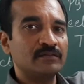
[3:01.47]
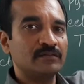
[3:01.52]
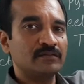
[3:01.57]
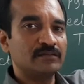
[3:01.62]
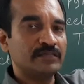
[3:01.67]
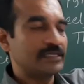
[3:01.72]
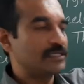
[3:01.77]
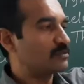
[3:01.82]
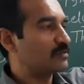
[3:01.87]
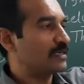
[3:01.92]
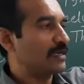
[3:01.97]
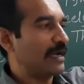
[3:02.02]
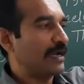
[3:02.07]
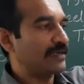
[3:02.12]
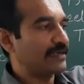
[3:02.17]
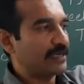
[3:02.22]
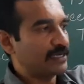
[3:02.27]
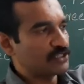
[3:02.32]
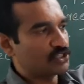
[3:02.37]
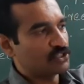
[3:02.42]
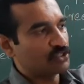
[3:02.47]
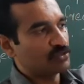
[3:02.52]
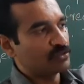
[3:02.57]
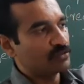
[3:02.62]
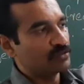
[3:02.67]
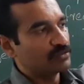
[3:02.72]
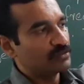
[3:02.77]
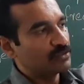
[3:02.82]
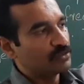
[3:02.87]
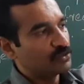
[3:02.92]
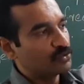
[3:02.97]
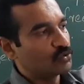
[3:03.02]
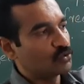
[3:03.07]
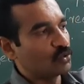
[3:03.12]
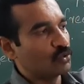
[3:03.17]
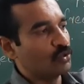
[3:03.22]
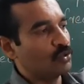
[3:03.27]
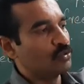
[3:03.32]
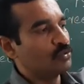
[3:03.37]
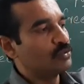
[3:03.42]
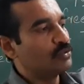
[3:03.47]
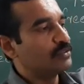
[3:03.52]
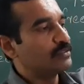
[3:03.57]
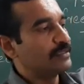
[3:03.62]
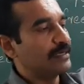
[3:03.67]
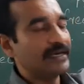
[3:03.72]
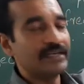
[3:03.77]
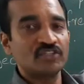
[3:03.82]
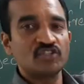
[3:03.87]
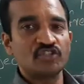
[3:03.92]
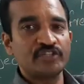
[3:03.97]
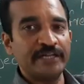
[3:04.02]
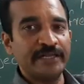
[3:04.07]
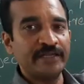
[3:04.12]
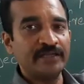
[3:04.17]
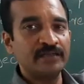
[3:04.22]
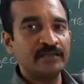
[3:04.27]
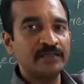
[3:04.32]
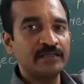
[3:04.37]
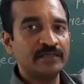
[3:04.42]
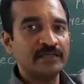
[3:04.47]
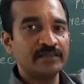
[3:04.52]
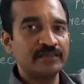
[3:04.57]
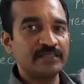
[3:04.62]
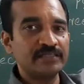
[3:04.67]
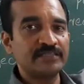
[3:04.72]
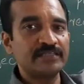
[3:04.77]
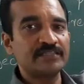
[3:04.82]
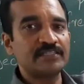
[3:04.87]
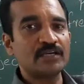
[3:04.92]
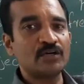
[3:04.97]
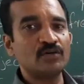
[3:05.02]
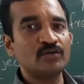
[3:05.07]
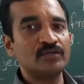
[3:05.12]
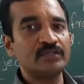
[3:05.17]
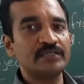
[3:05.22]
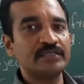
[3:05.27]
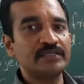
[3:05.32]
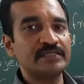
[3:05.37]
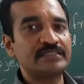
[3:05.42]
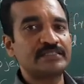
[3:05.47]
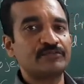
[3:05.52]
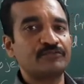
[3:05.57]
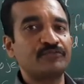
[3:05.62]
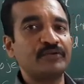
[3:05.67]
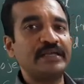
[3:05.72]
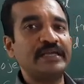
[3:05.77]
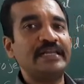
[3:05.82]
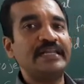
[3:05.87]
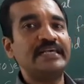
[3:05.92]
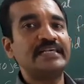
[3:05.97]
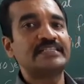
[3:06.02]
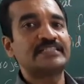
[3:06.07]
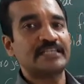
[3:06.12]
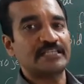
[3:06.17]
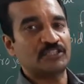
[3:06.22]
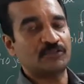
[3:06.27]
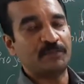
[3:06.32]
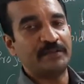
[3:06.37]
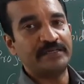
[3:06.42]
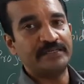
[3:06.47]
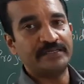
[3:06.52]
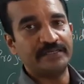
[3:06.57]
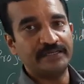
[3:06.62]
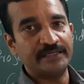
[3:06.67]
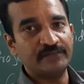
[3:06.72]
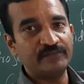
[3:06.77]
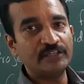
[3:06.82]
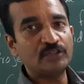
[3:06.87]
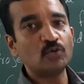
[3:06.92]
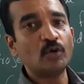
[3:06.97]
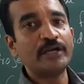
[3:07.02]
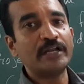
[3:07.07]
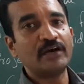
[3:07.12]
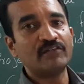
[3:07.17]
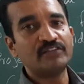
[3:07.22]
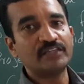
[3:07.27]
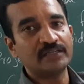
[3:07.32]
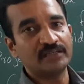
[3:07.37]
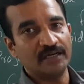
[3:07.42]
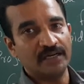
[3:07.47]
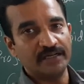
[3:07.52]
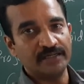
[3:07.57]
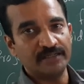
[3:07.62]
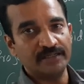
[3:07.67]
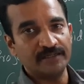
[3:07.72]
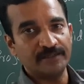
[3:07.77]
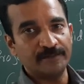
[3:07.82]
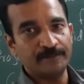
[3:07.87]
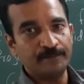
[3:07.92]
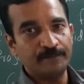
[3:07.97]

that is attached through a string. This is how it's freely suspended with one of the corner.